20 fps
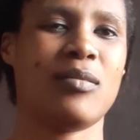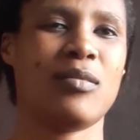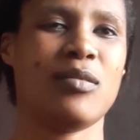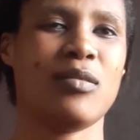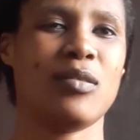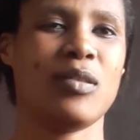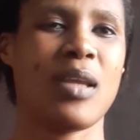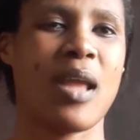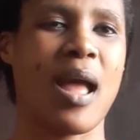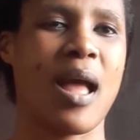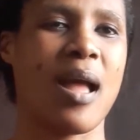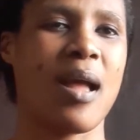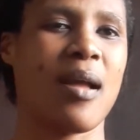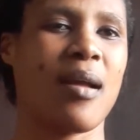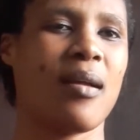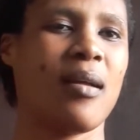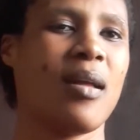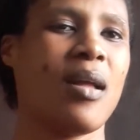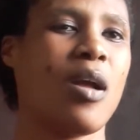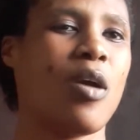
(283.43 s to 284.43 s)
yeah,
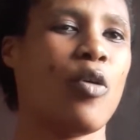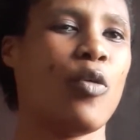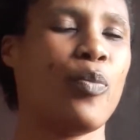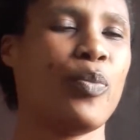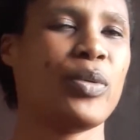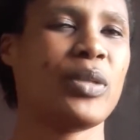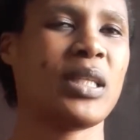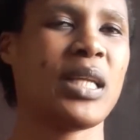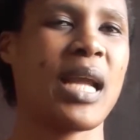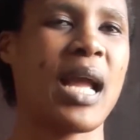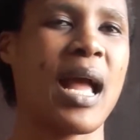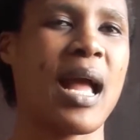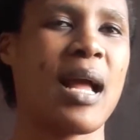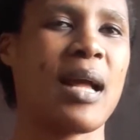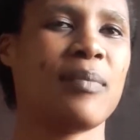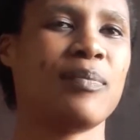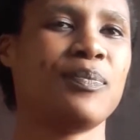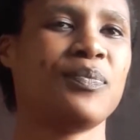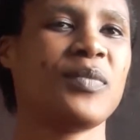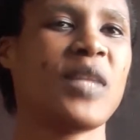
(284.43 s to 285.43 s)

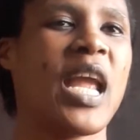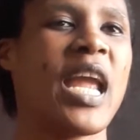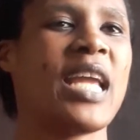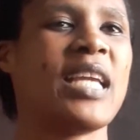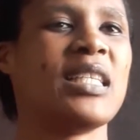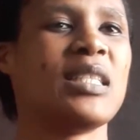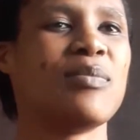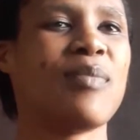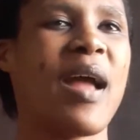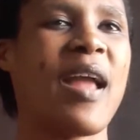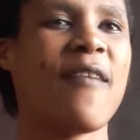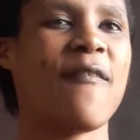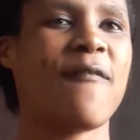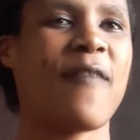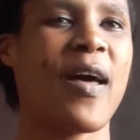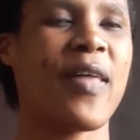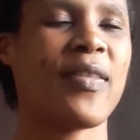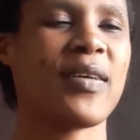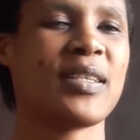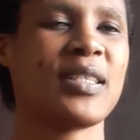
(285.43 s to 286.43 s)
he's my
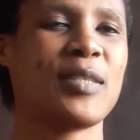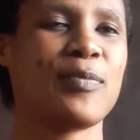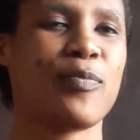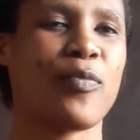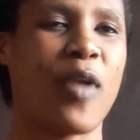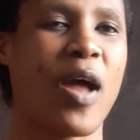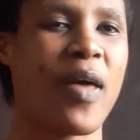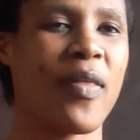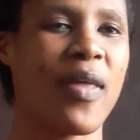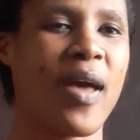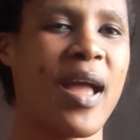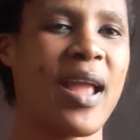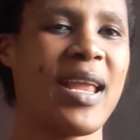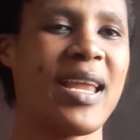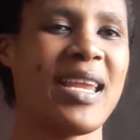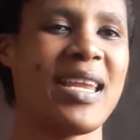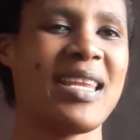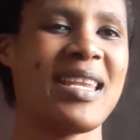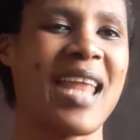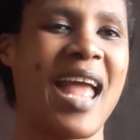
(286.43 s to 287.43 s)
father's brother
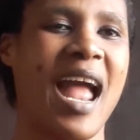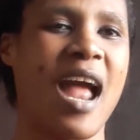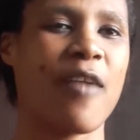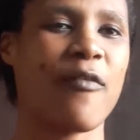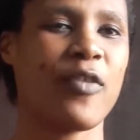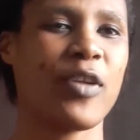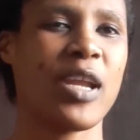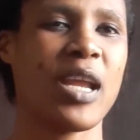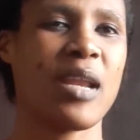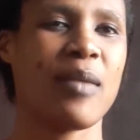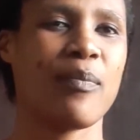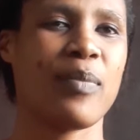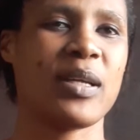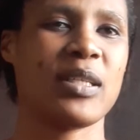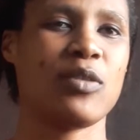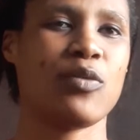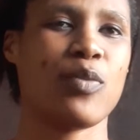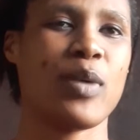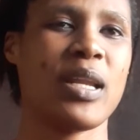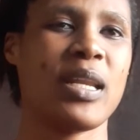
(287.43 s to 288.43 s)
in African,
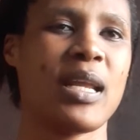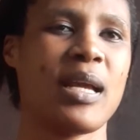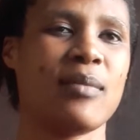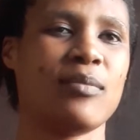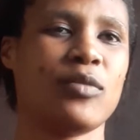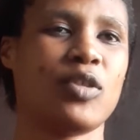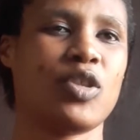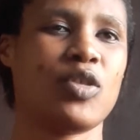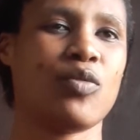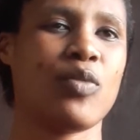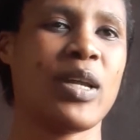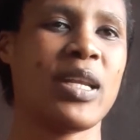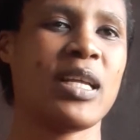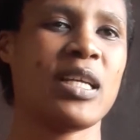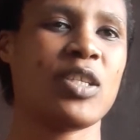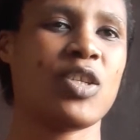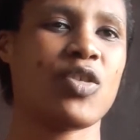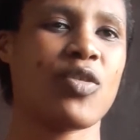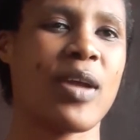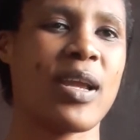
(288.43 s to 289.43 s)
but when I
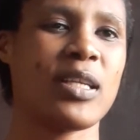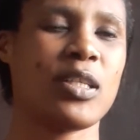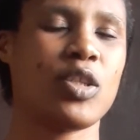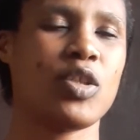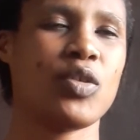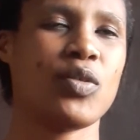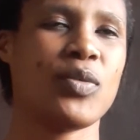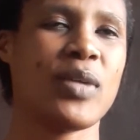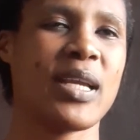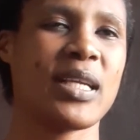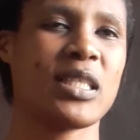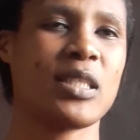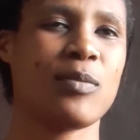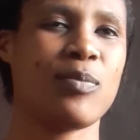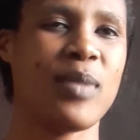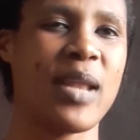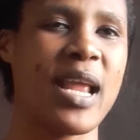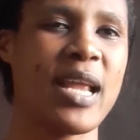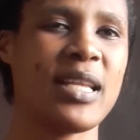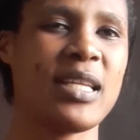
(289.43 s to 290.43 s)
try to
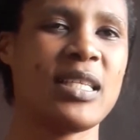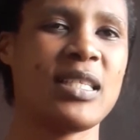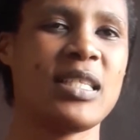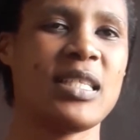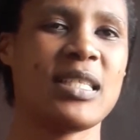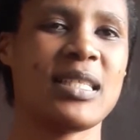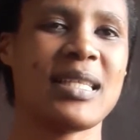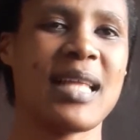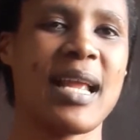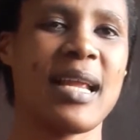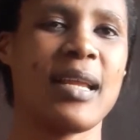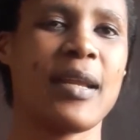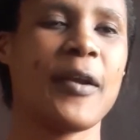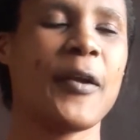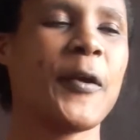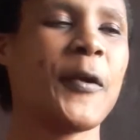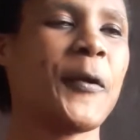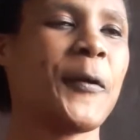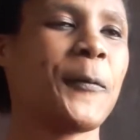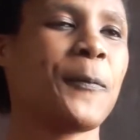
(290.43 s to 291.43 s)
explain it, it's like
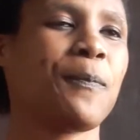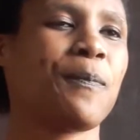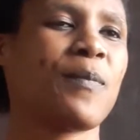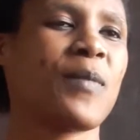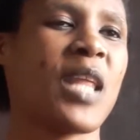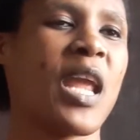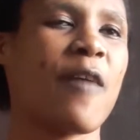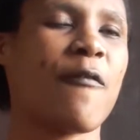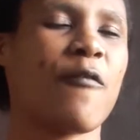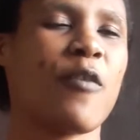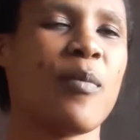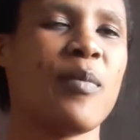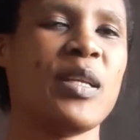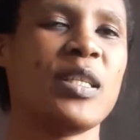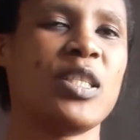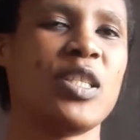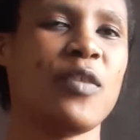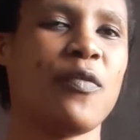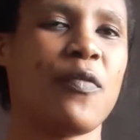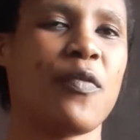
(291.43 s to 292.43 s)
they're from
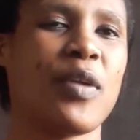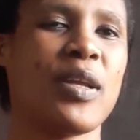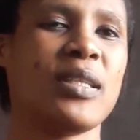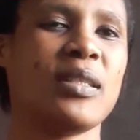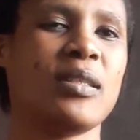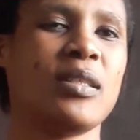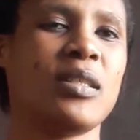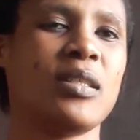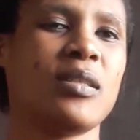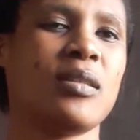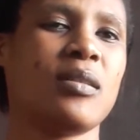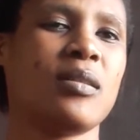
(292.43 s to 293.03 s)
different